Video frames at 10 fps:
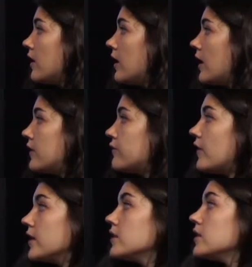And
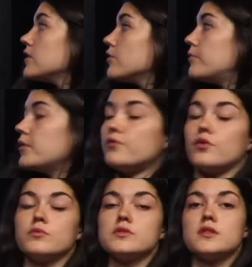finally, the
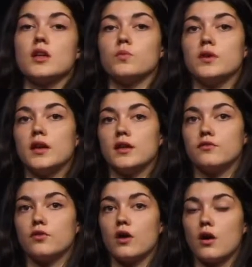performance that we get
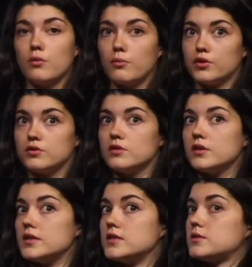for our model
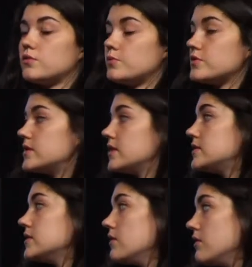is
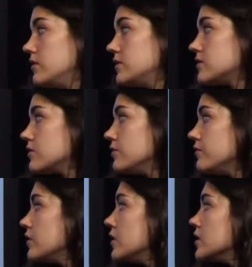represented on this
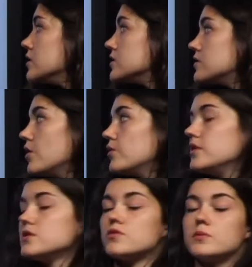curve. So
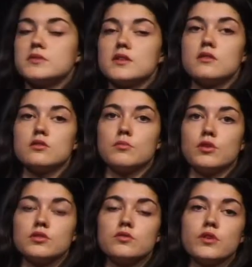this represents the
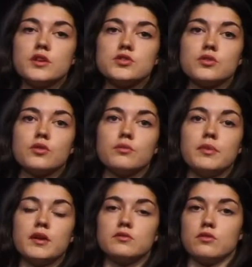model ratio
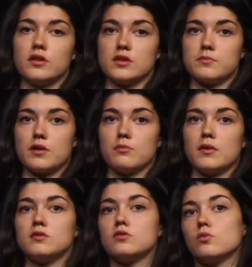compared to the
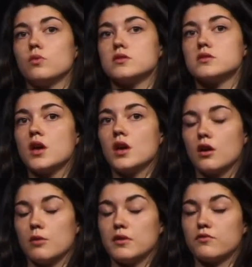experimental ones
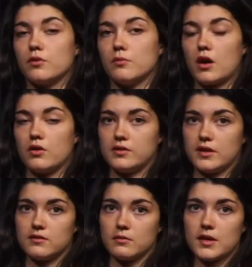coming from our
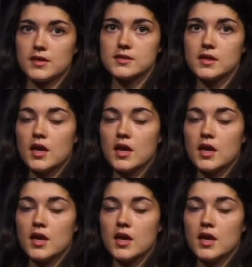database.